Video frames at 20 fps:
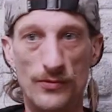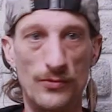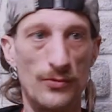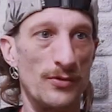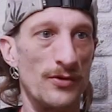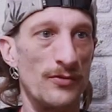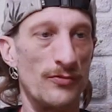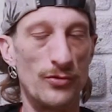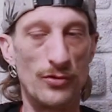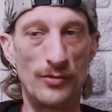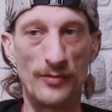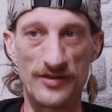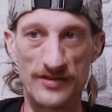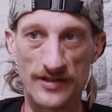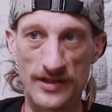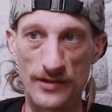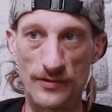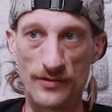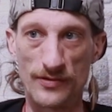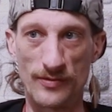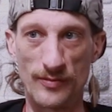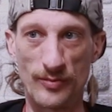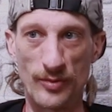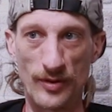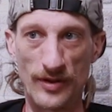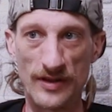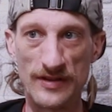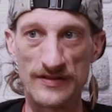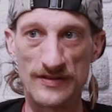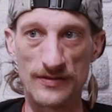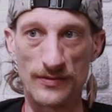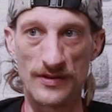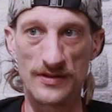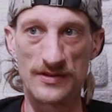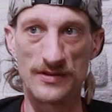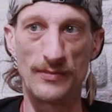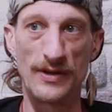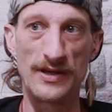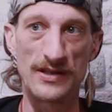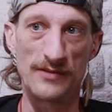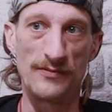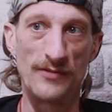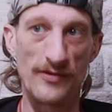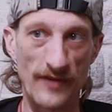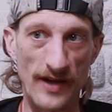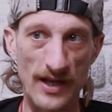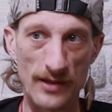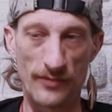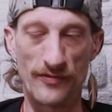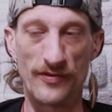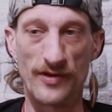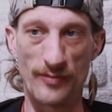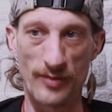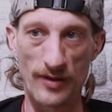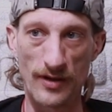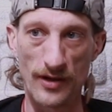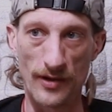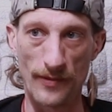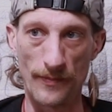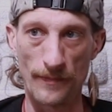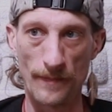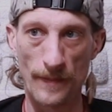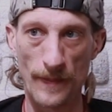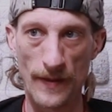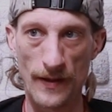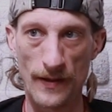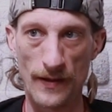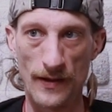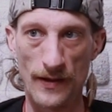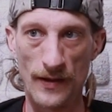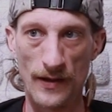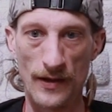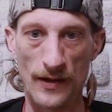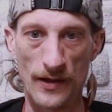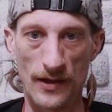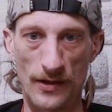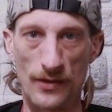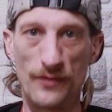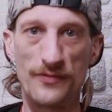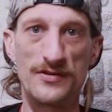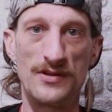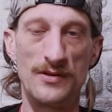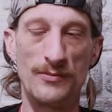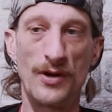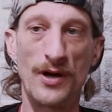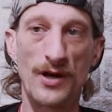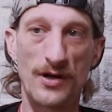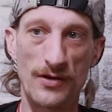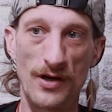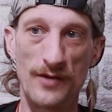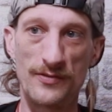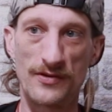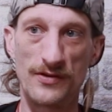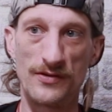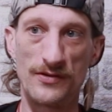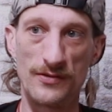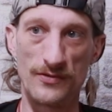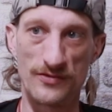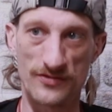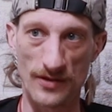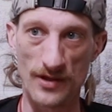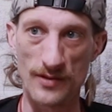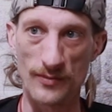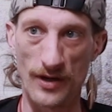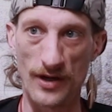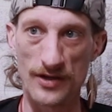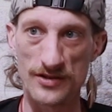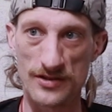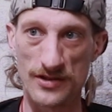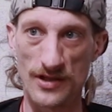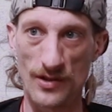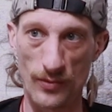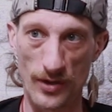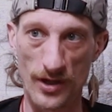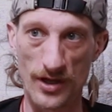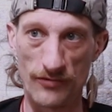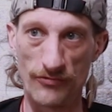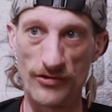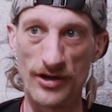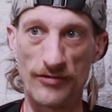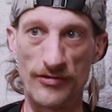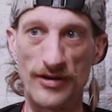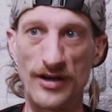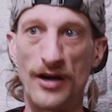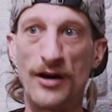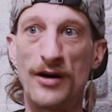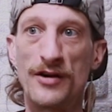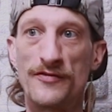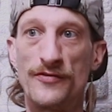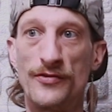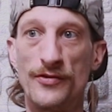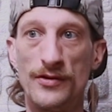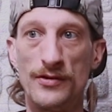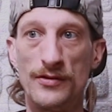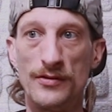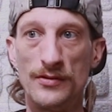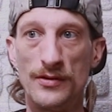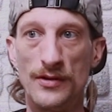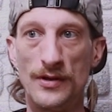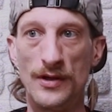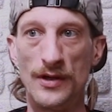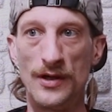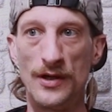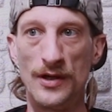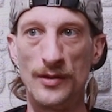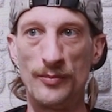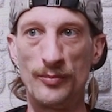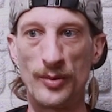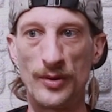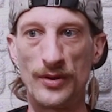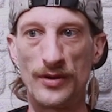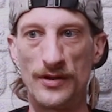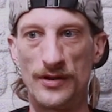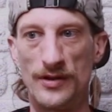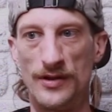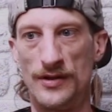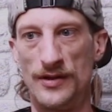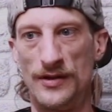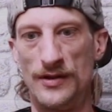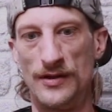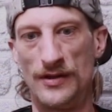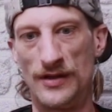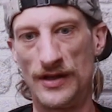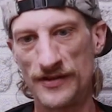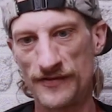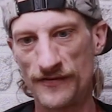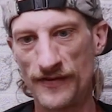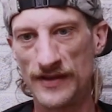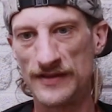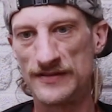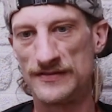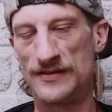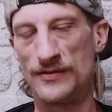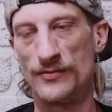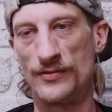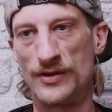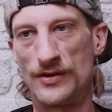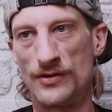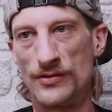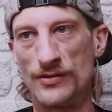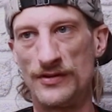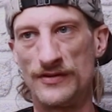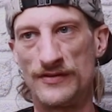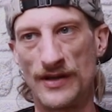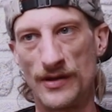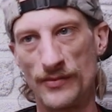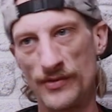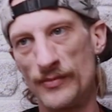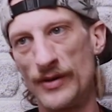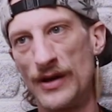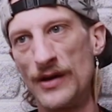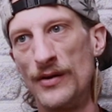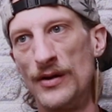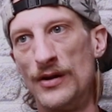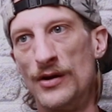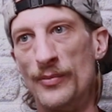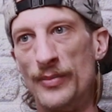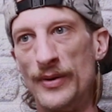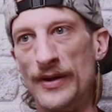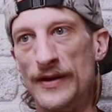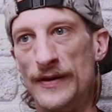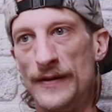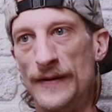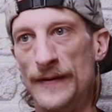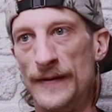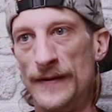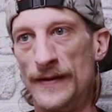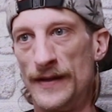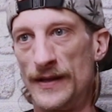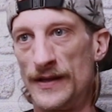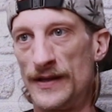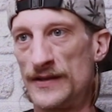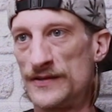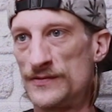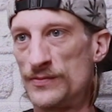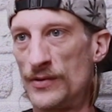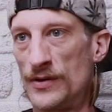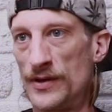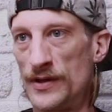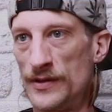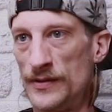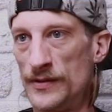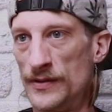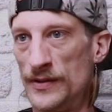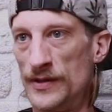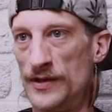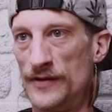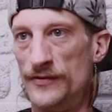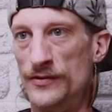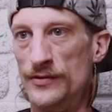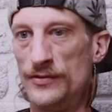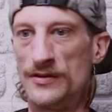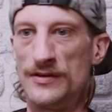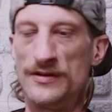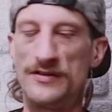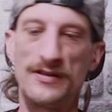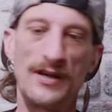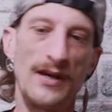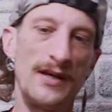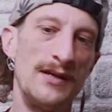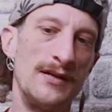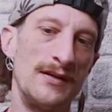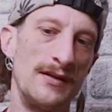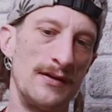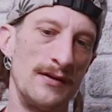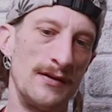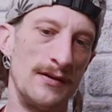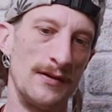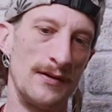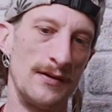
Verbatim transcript: all the raw materials we put into it to make them available for the plant. And obviously the microbes can do so much and they're working really, really hard for you. But let's face it, we can always help them out a little bit. And that's why if you can take